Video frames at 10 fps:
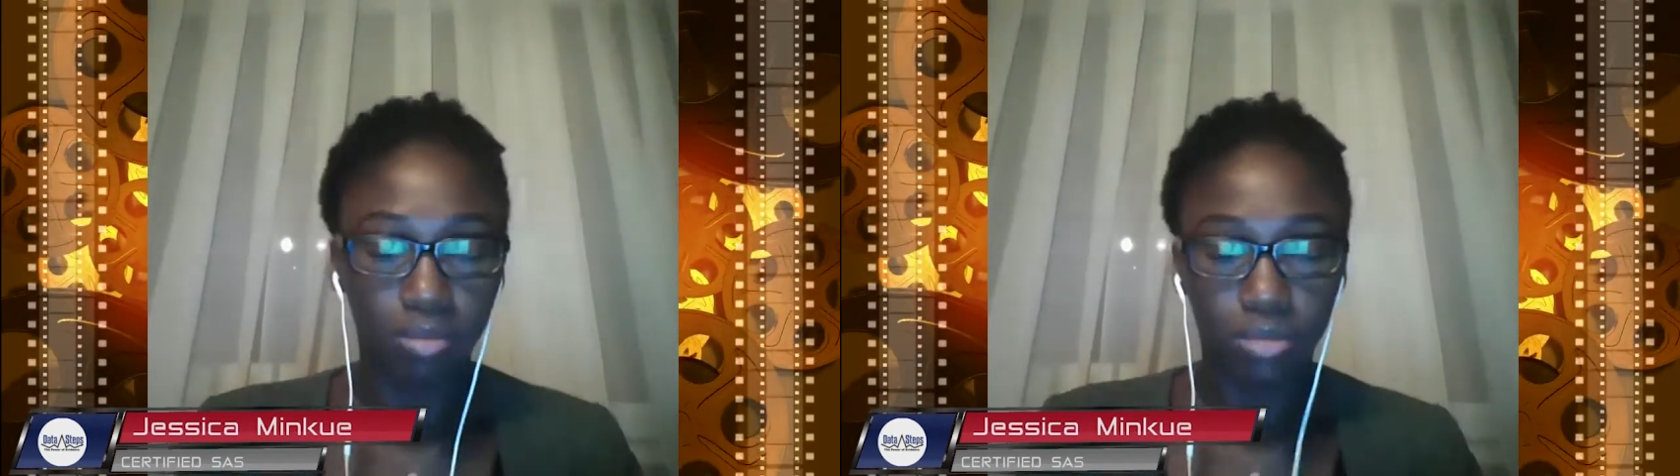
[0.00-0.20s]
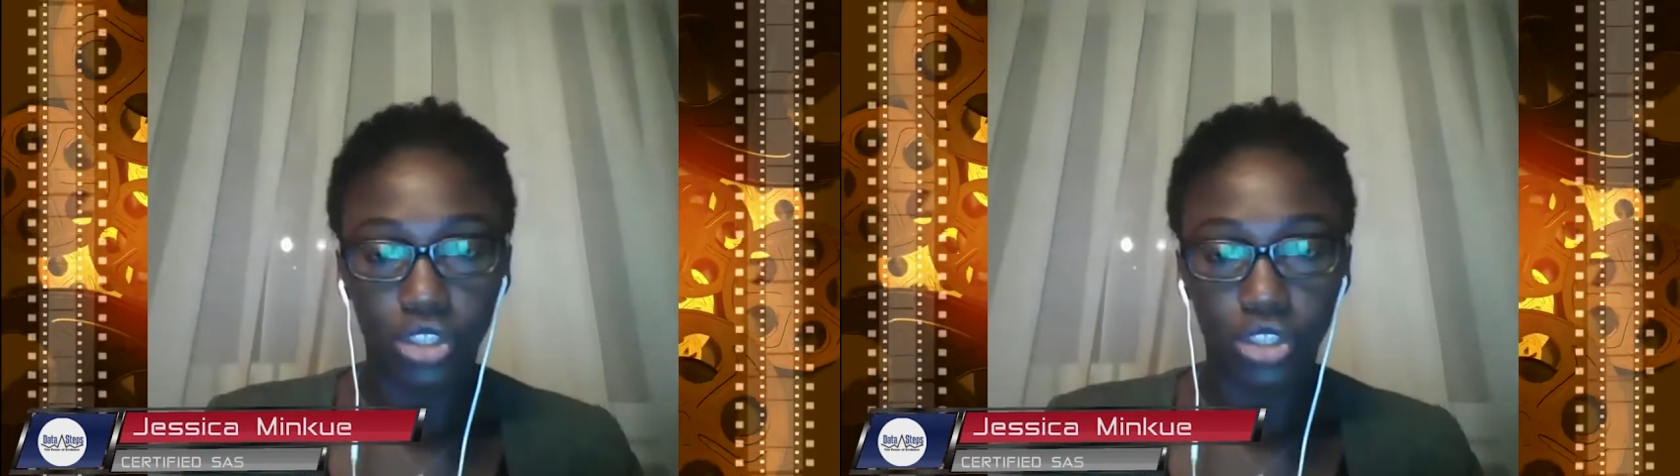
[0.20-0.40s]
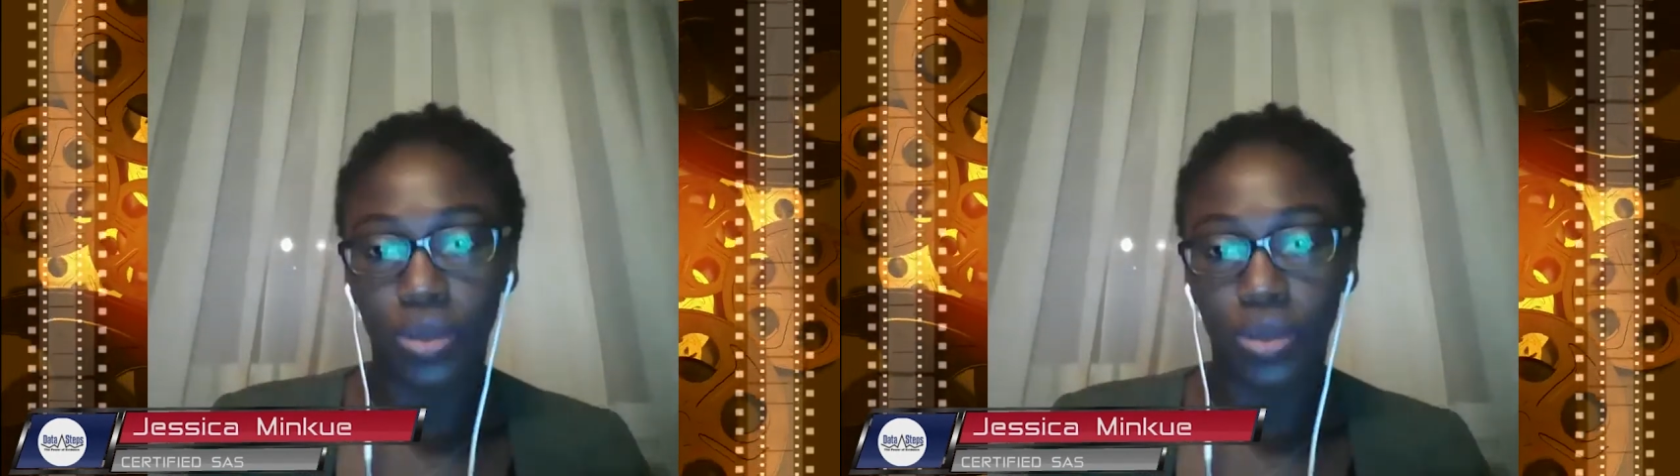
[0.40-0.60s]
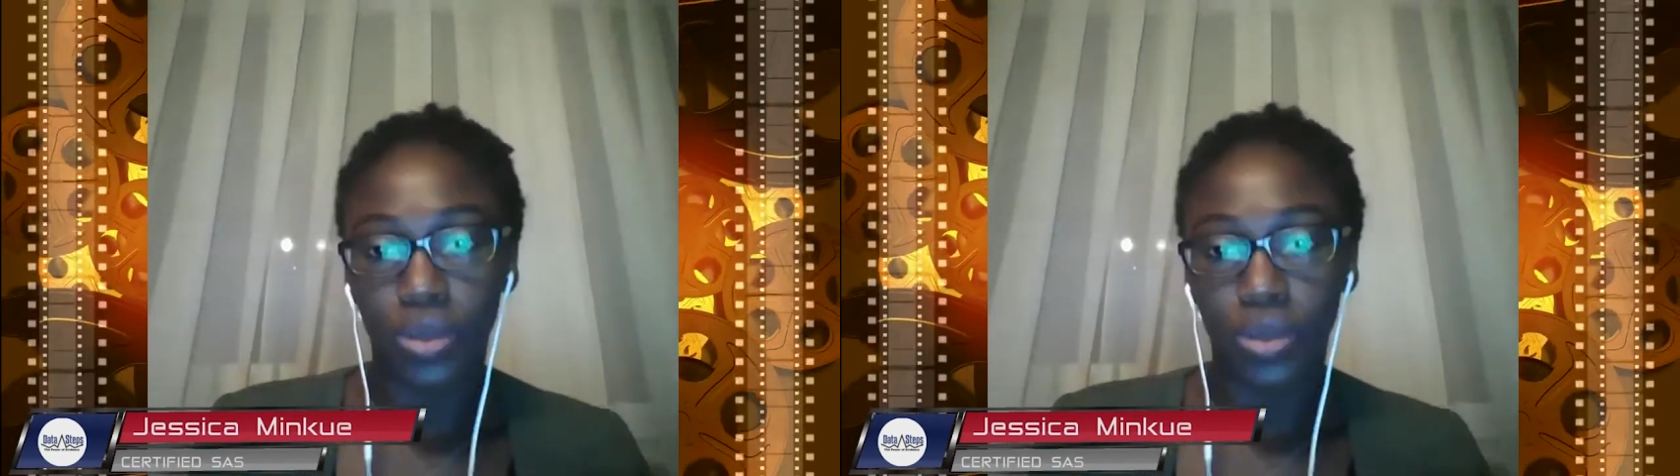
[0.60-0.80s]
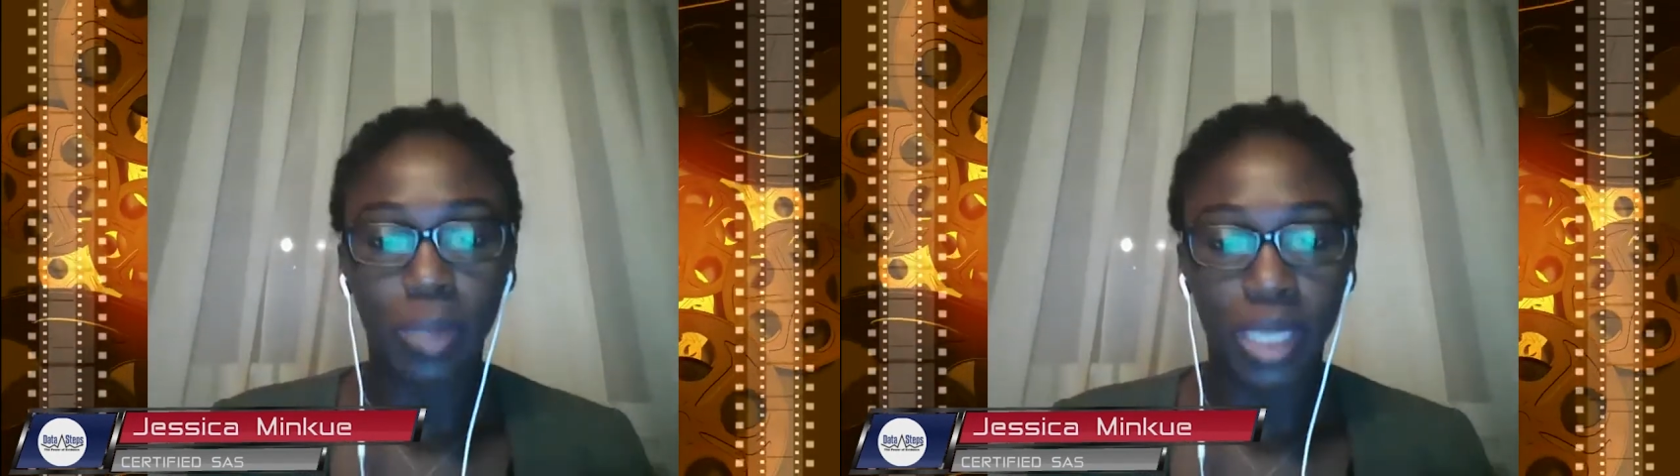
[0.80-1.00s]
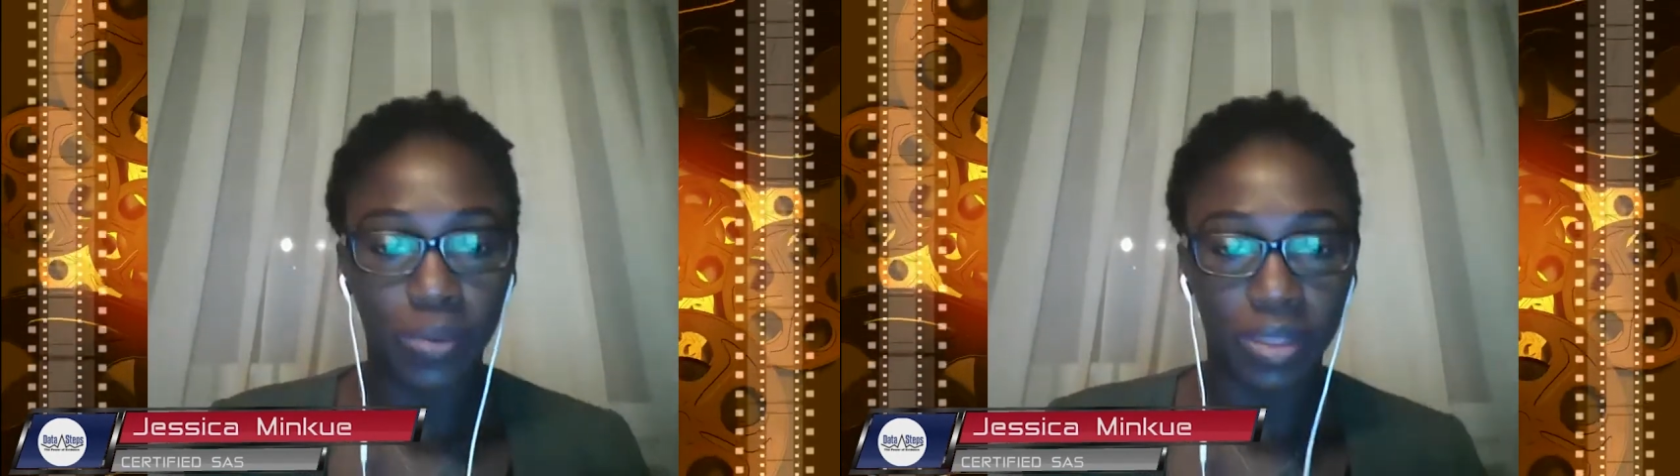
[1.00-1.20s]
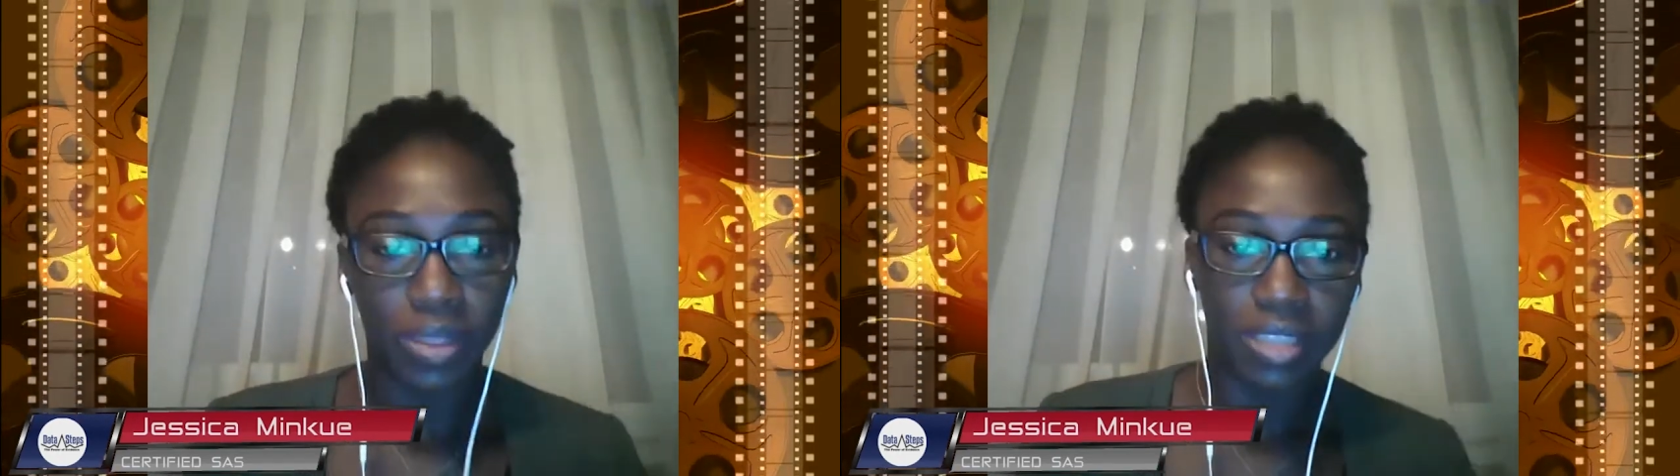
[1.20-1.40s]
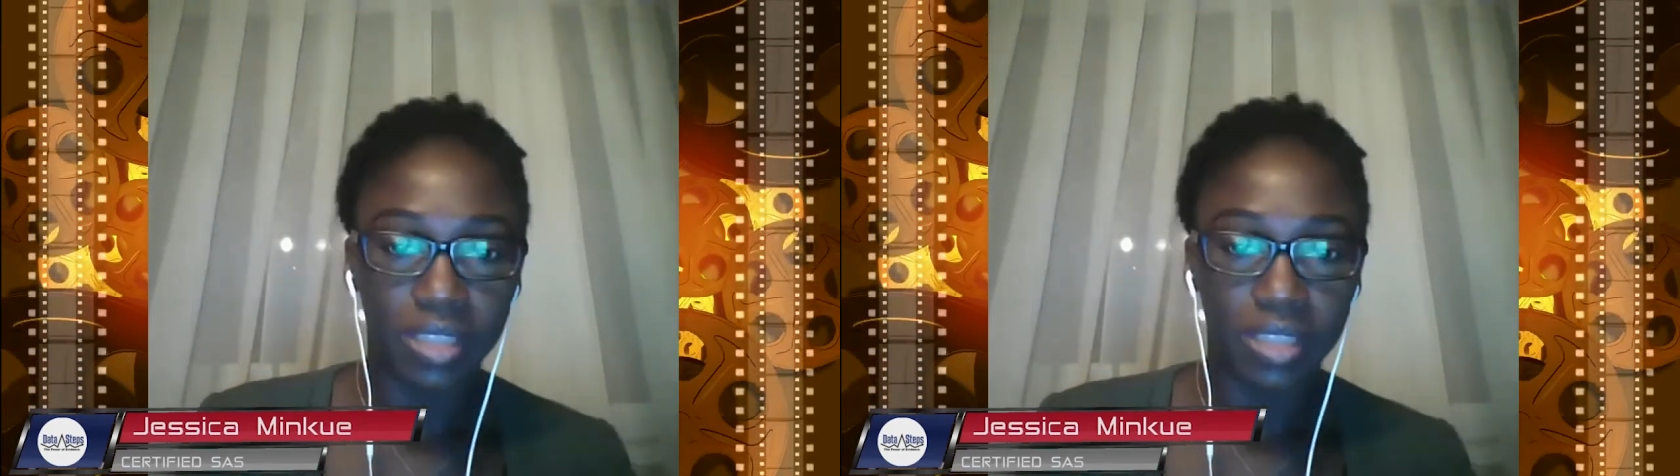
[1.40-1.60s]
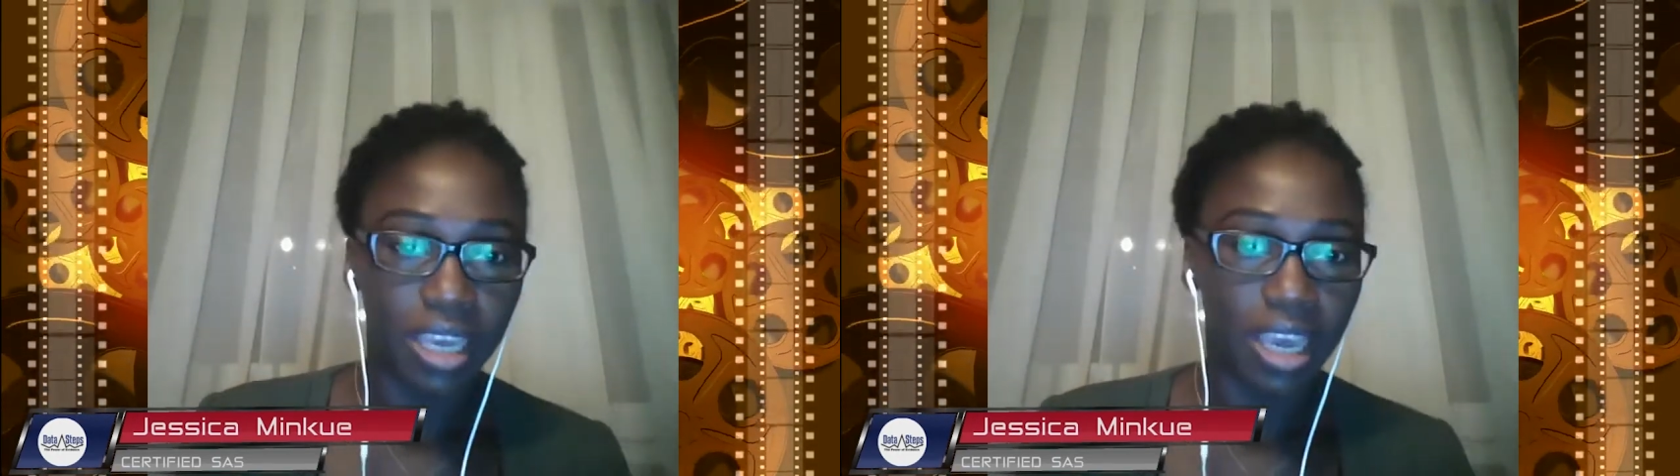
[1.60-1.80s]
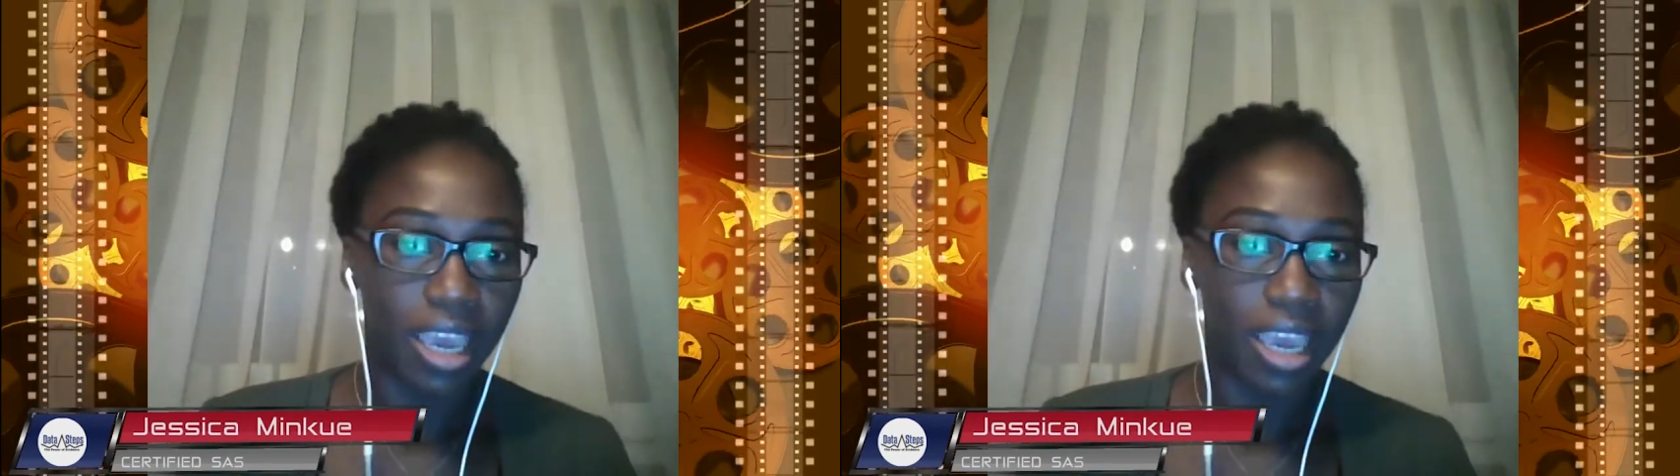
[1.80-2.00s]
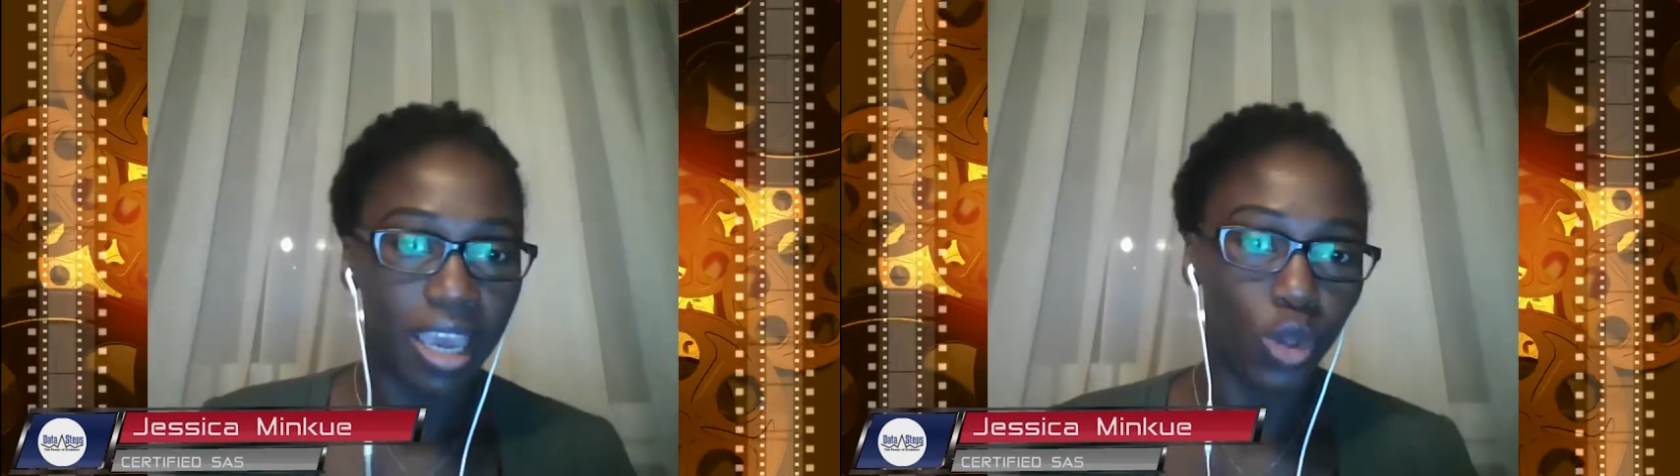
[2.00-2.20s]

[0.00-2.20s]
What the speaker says: I'm just going to play with the data